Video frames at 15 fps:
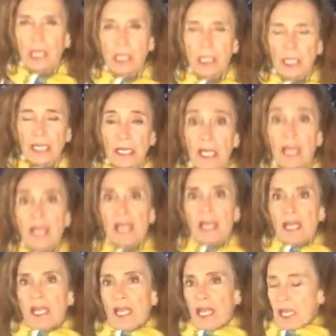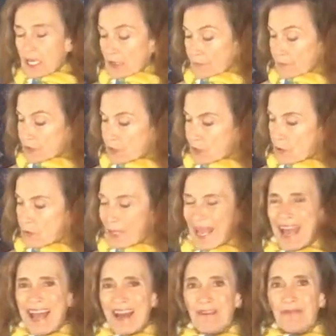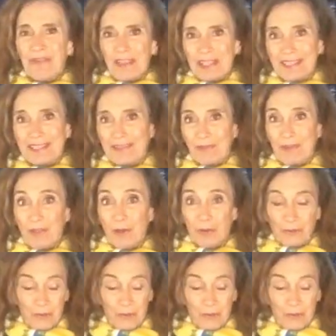good. And if you don't have this, if you don't